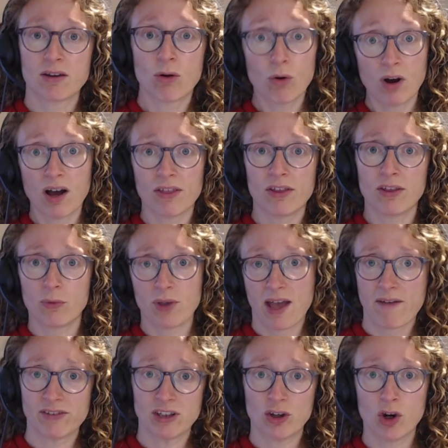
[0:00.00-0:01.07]
or other that we
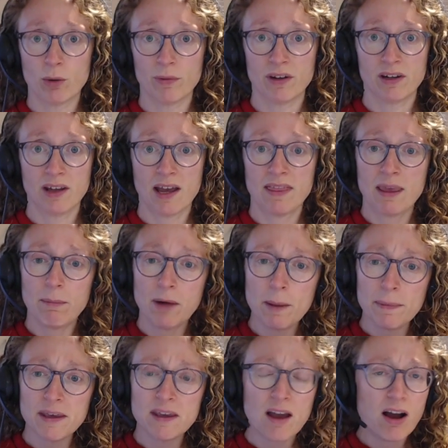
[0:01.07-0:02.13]
have in common. And there might
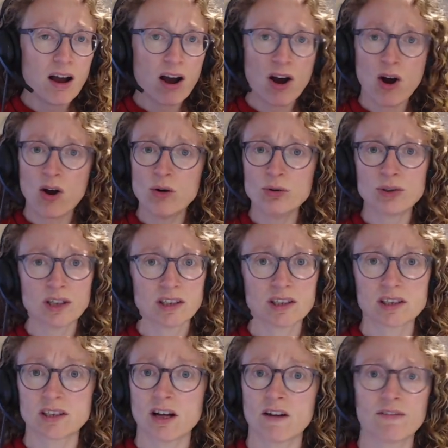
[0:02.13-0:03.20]
be a whole ton of
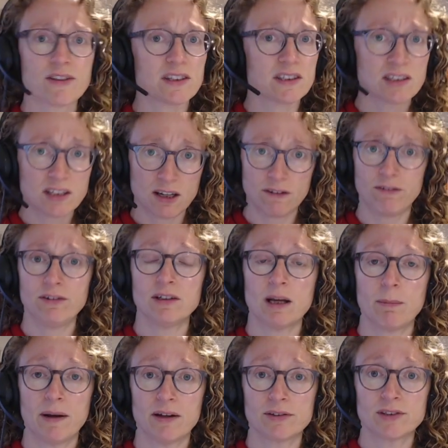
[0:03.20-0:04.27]
stuff that's different
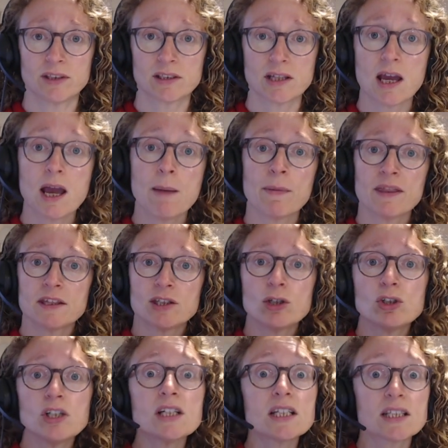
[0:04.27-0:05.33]
about us, but there's
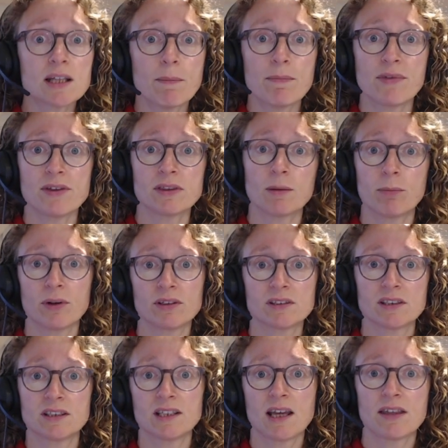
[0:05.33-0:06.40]
usually something that brings
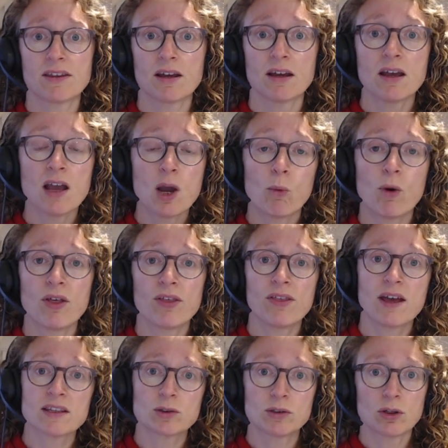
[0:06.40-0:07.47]
us together, whether
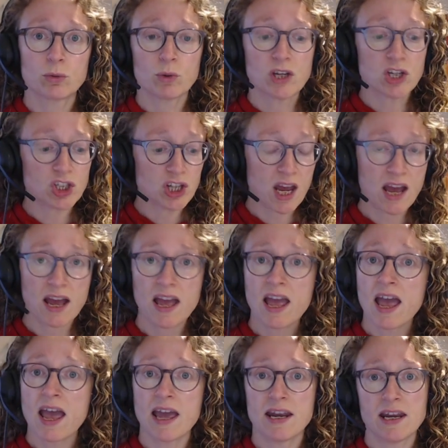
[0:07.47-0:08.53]
that's that we share
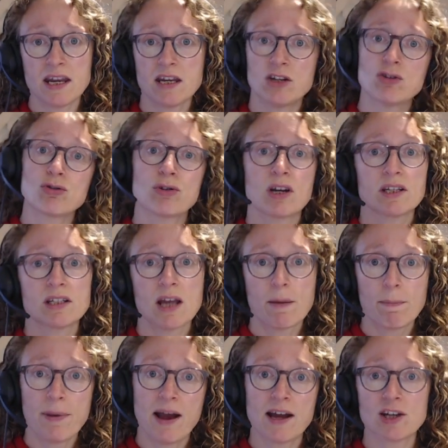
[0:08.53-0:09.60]
an interest, a
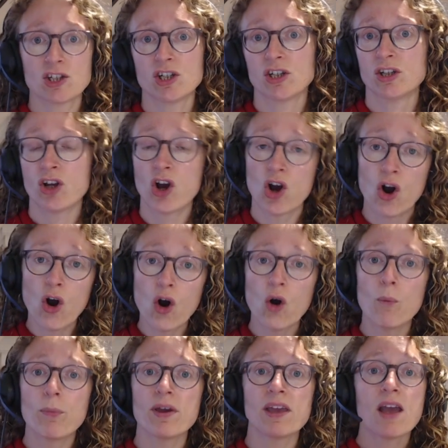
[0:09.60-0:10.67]
passion, a
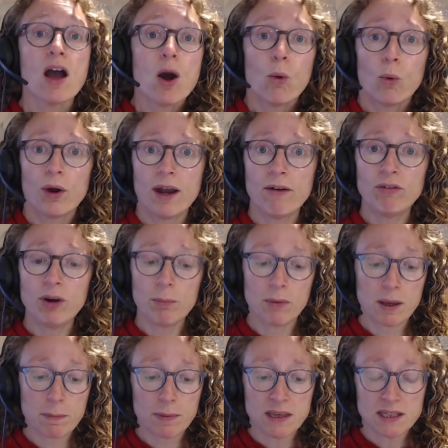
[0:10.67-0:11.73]
hobby, whatever it
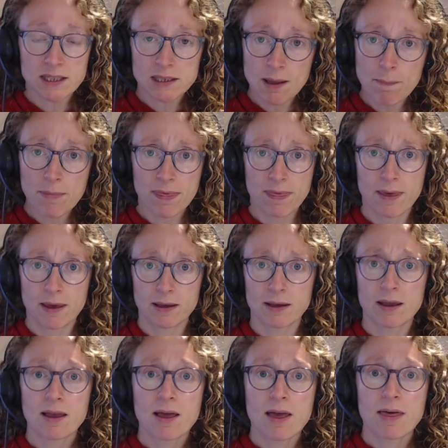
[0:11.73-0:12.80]
might be, something
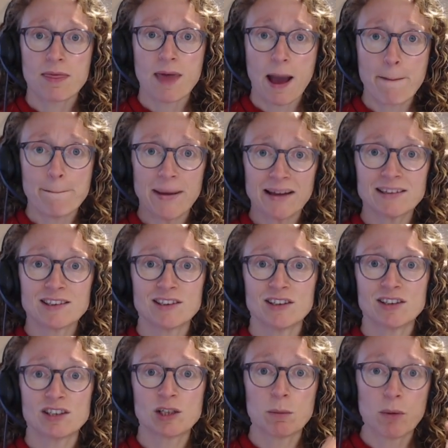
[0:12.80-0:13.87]
that
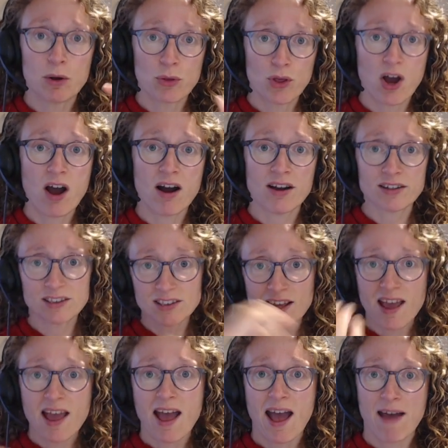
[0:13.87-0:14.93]
matters to both us
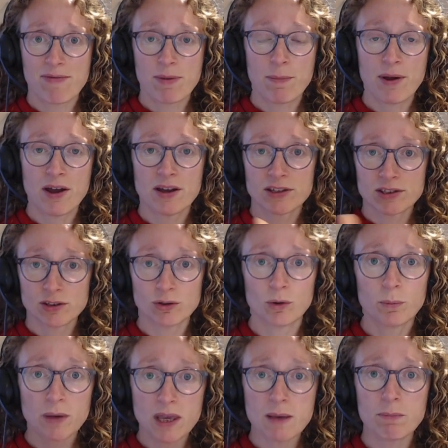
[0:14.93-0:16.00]
and the person or
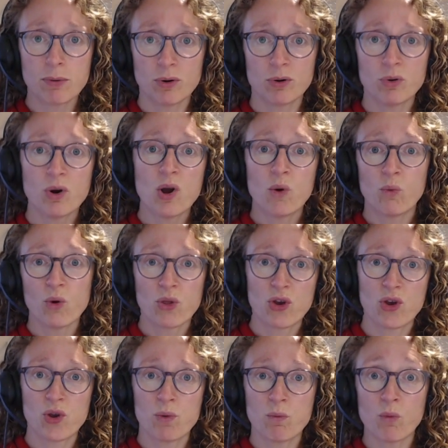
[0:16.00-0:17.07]
people with
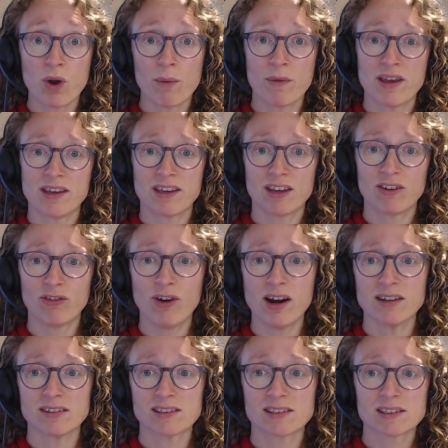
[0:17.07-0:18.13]
whom we're making
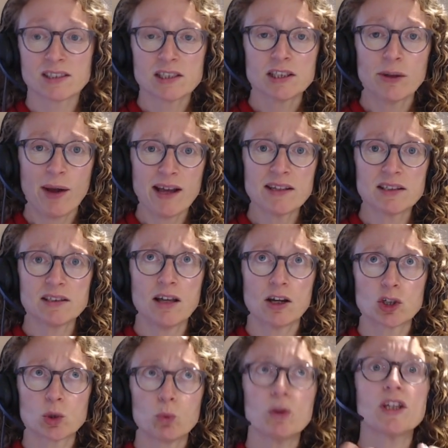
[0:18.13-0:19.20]
friends. So, as
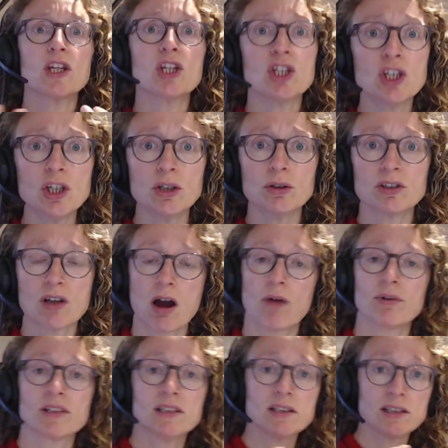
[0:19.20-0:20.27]
such, we can use
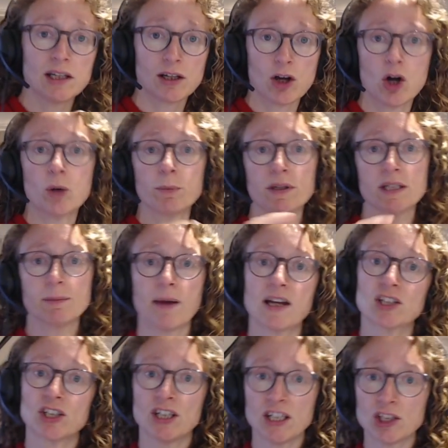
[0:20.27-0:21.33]
our existing hobbies,
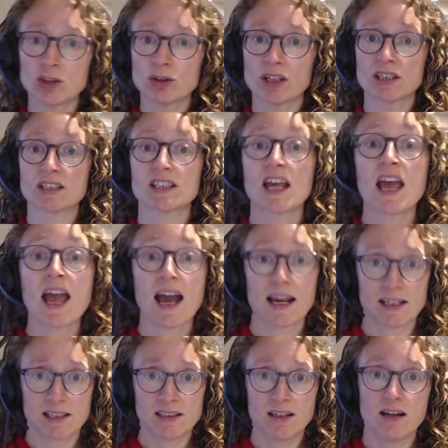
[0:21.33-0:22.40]
passion, interests
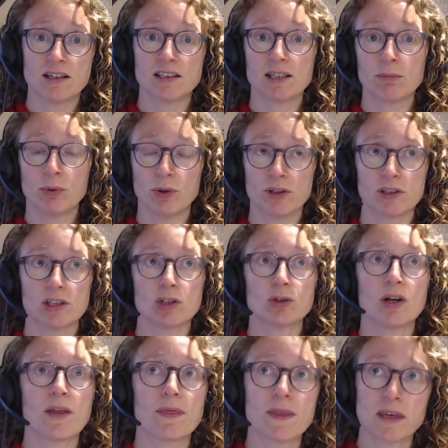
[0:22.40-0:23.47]
as starting points and
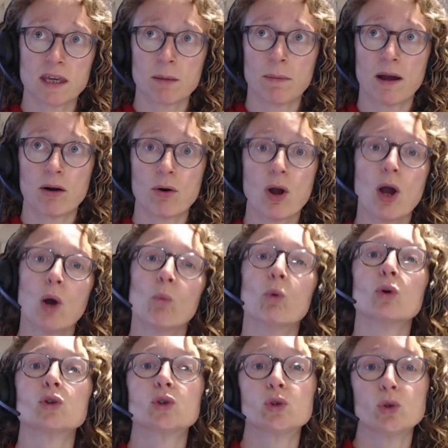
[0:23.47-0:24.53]
try and think about
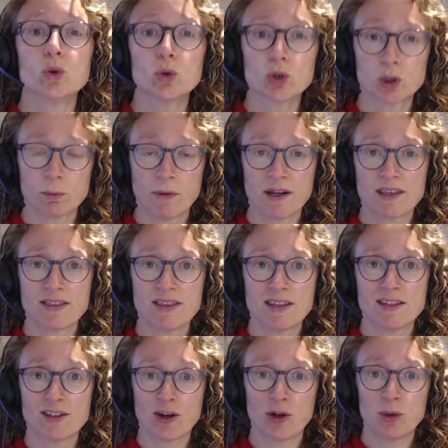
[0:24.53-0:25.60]
what doors might
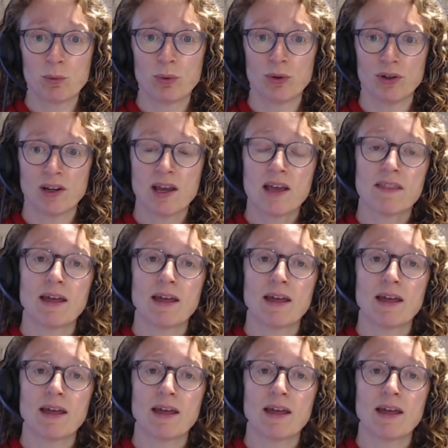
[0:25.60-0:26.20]
these open.